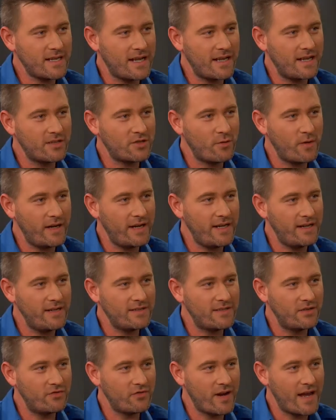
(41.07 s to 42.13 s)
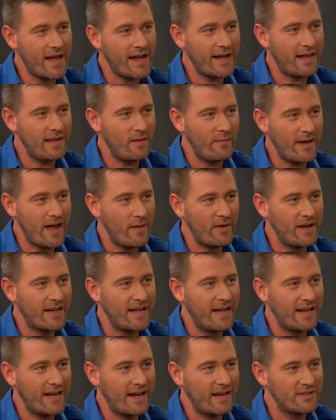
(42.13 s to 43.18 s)
taking 20 years to drag Alabama no, not,
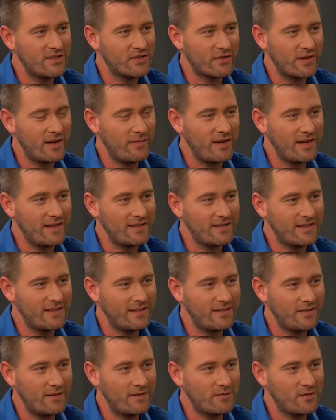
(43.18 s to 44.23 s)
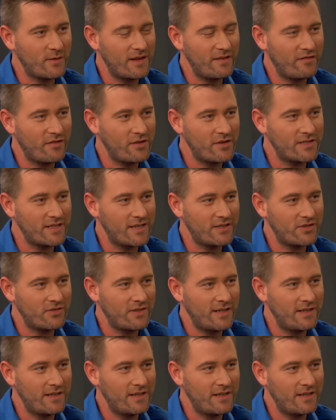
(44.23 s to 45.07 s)
kicking and screaming into I am not the cool 21st with it. century?